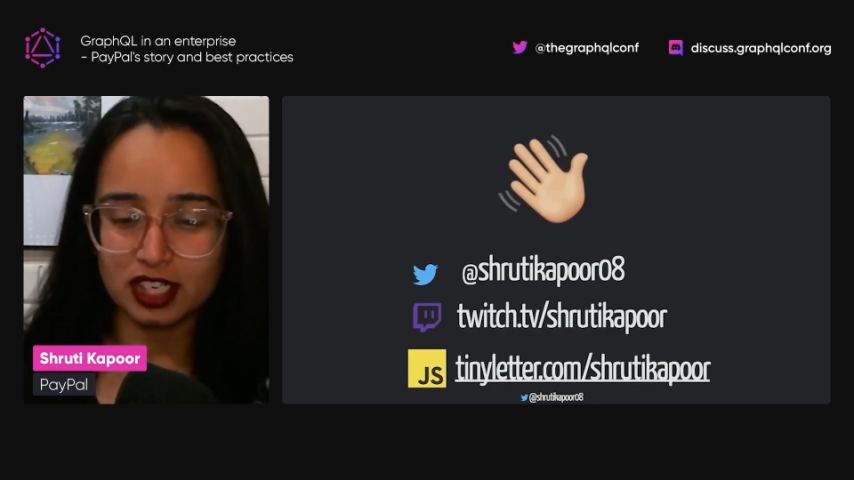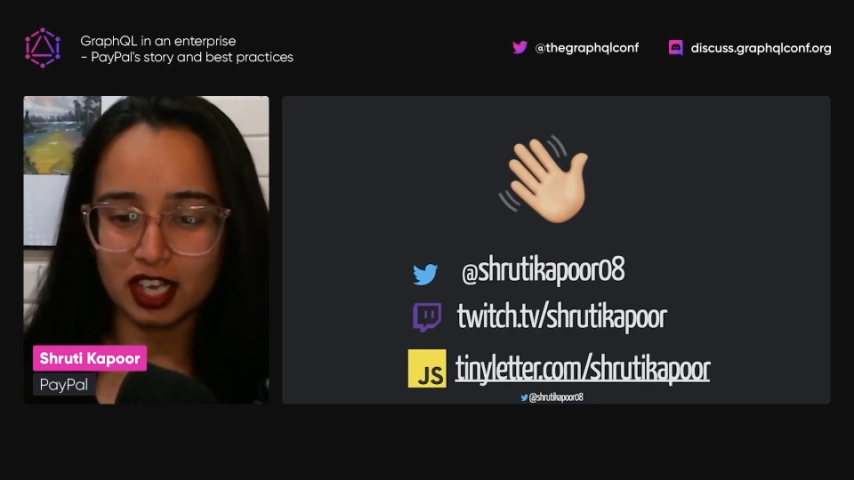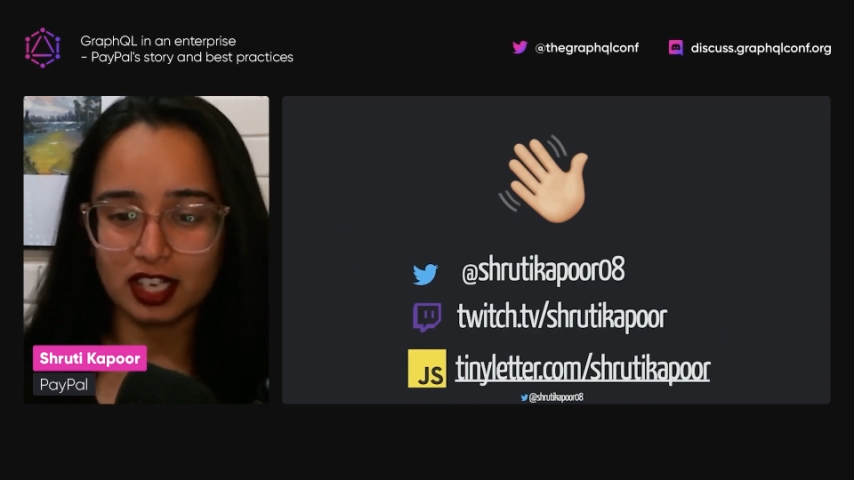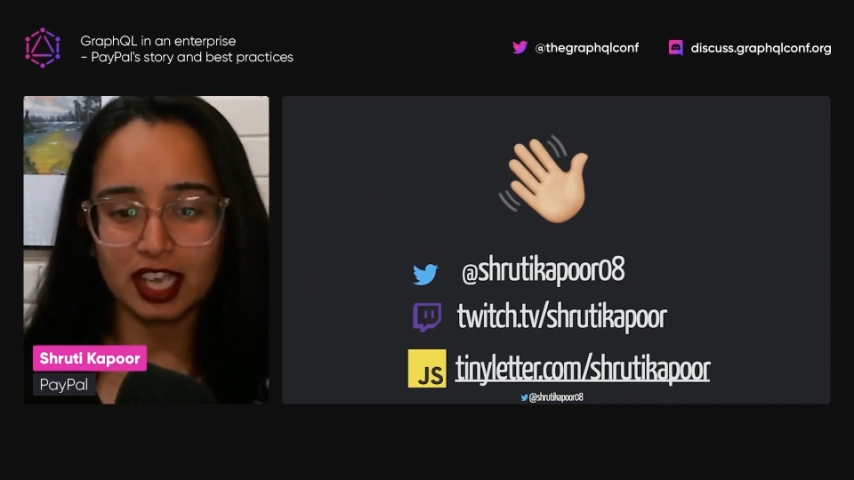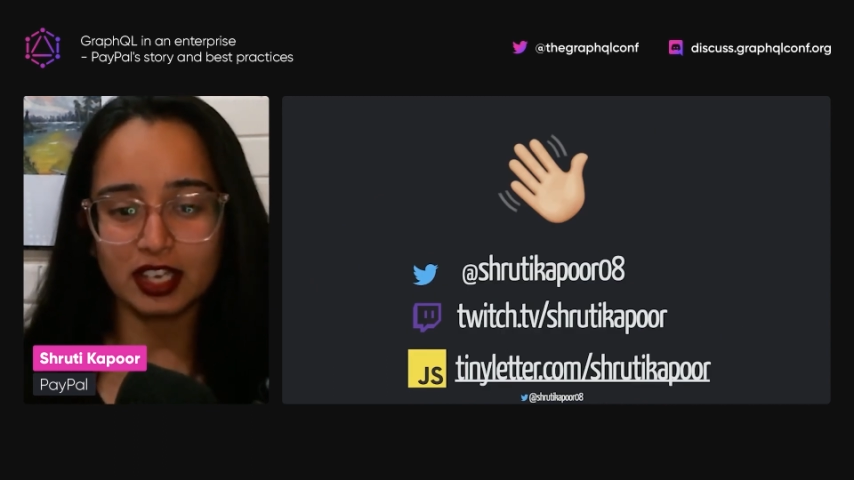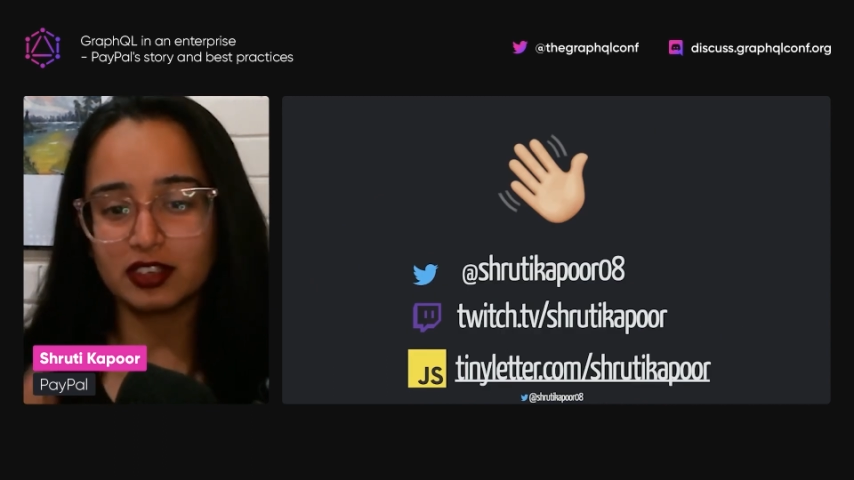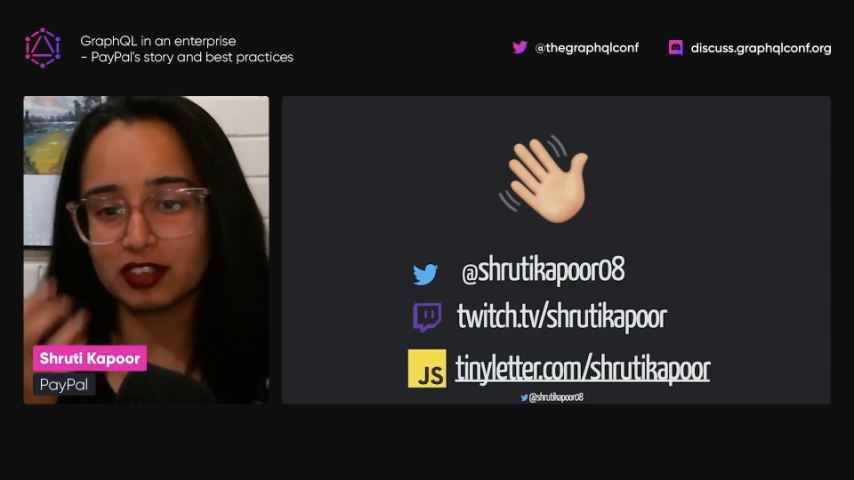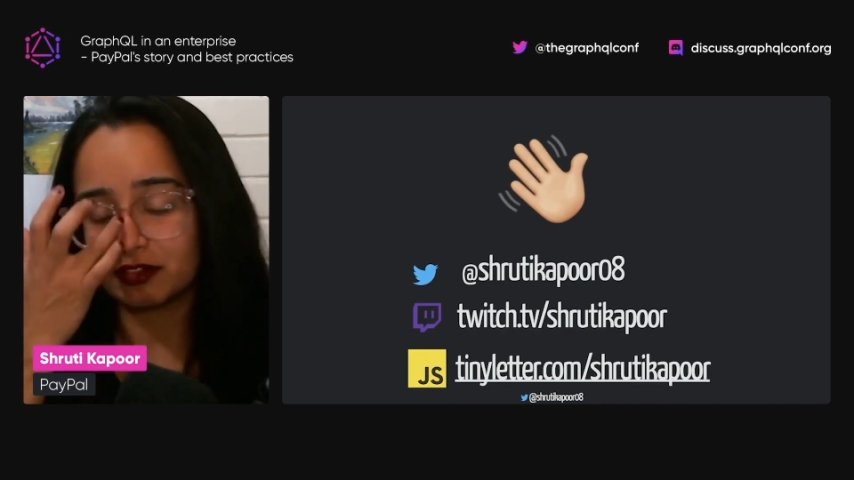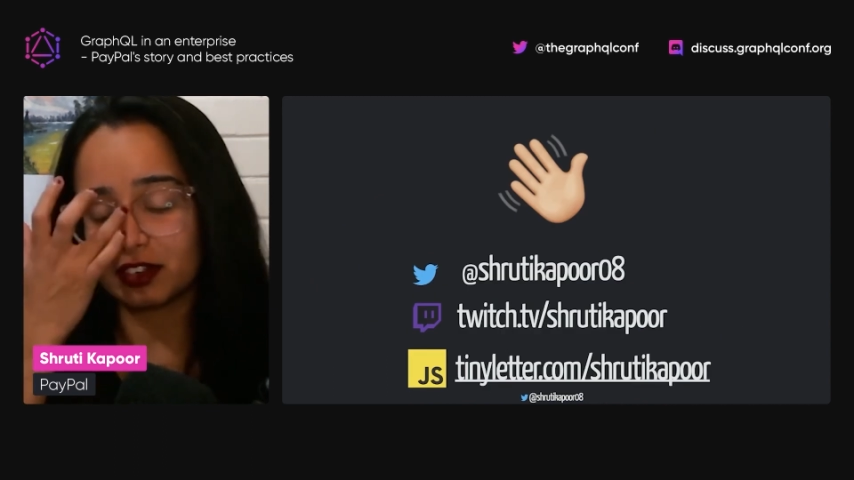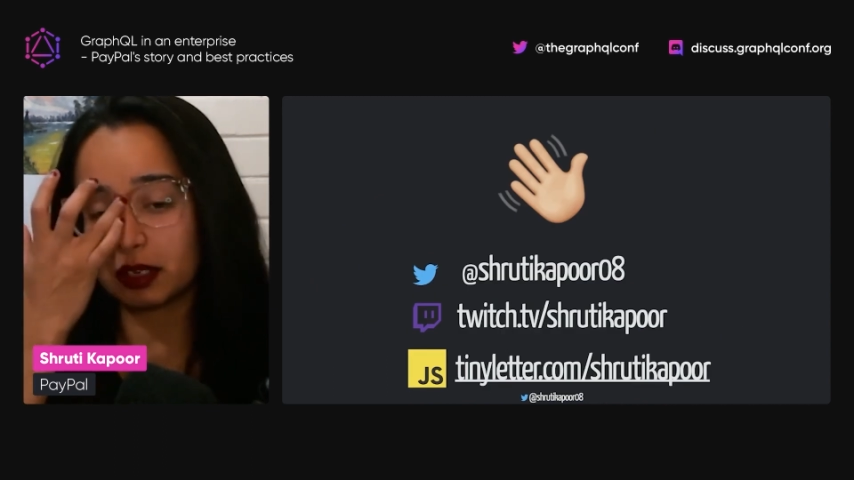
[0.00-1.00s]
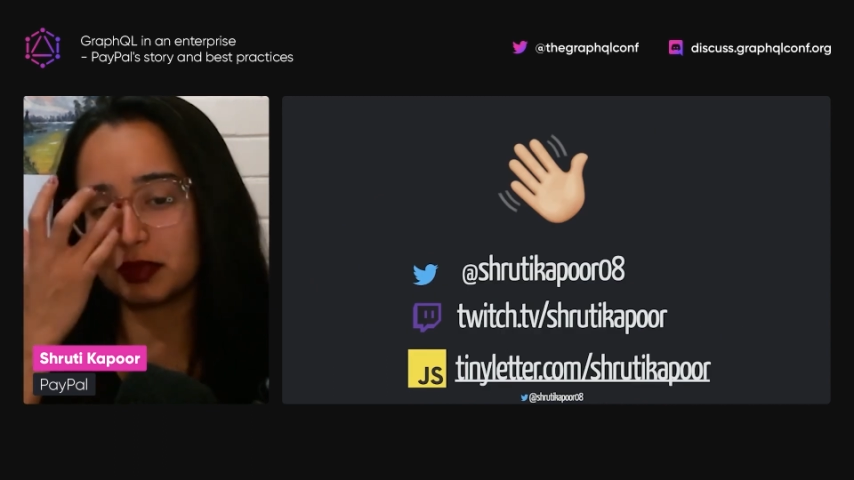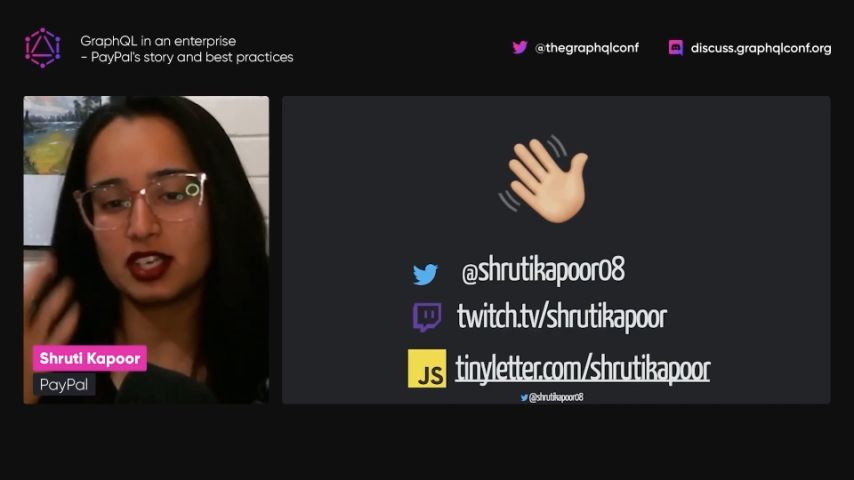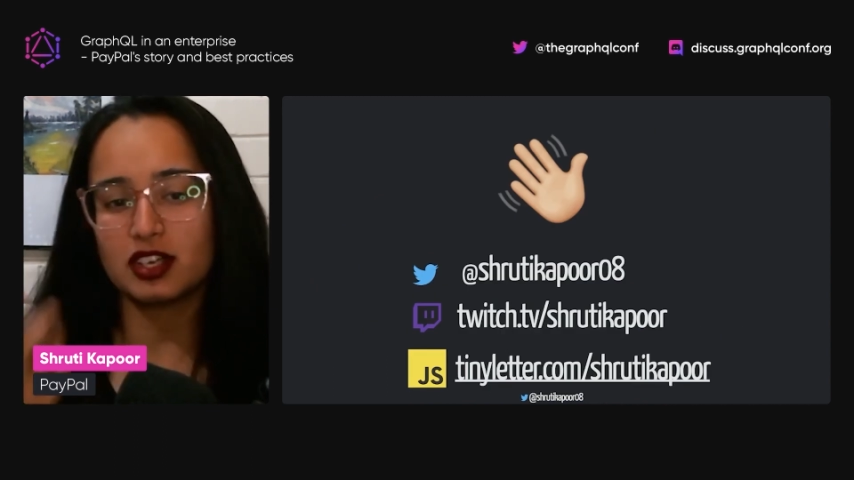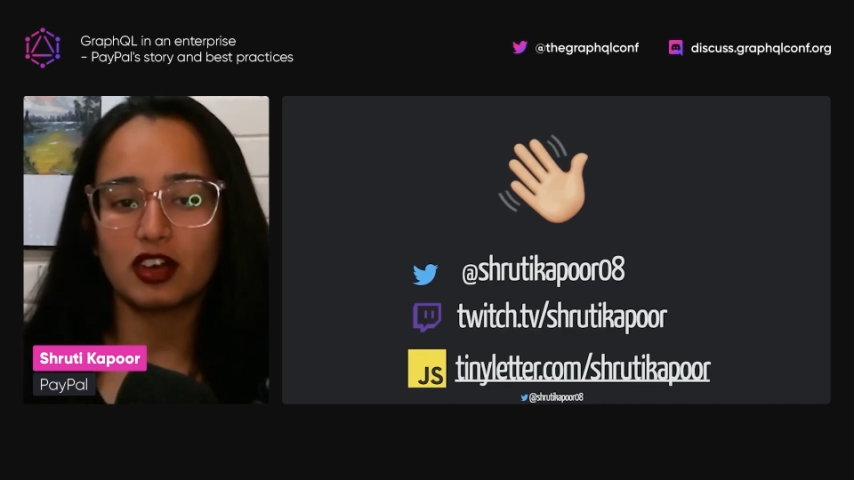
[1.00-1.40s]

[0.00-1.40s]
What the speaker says: Again, you can find me